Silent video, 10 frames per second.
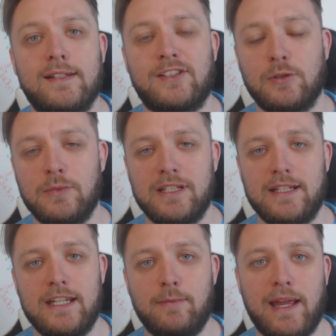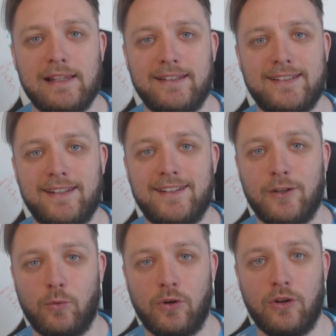some of the eBay listings
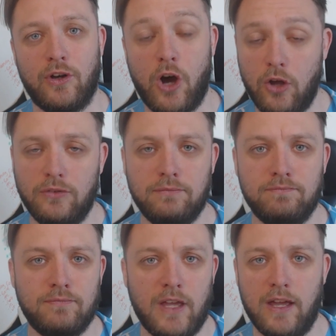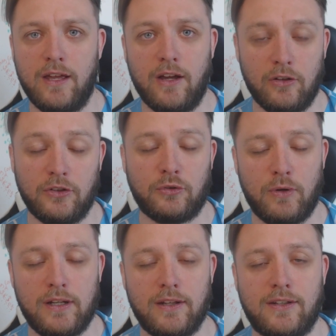that were on the
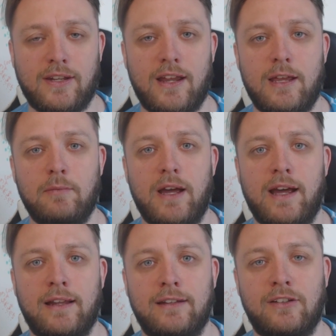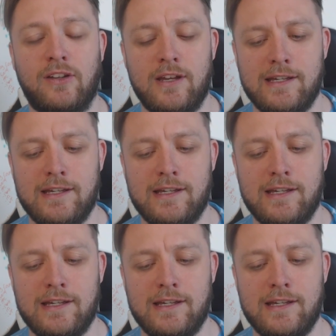screen at the time, and